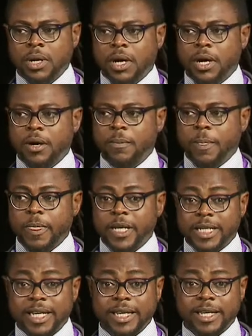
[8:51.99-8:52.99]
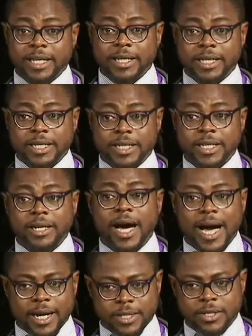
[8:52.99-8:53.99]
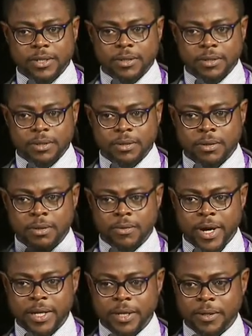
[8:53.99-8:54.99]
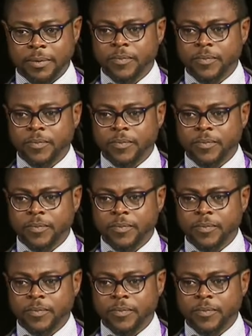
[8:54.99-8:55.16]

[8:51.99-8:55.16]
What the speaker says: They did a hackathon, right?